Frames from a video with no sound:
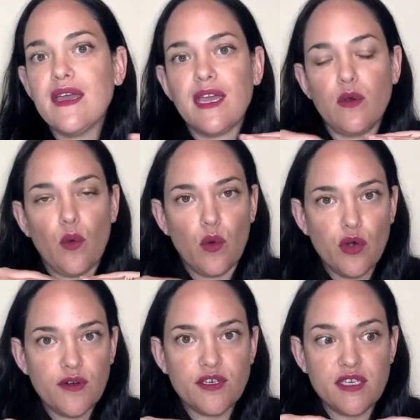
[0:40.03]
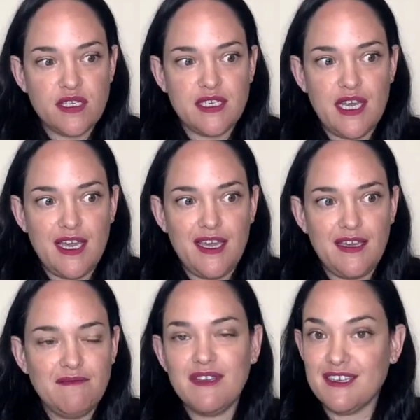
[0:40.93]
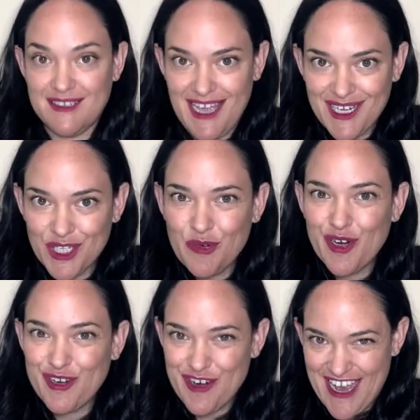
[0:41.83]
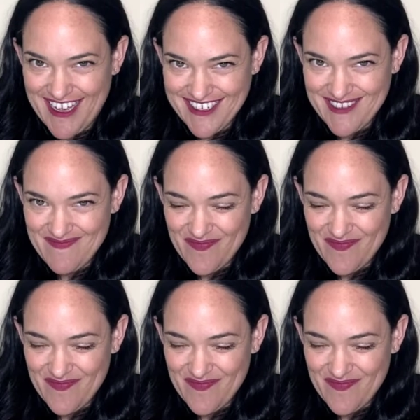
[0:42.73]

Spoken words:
in order to stay exactly where you're at?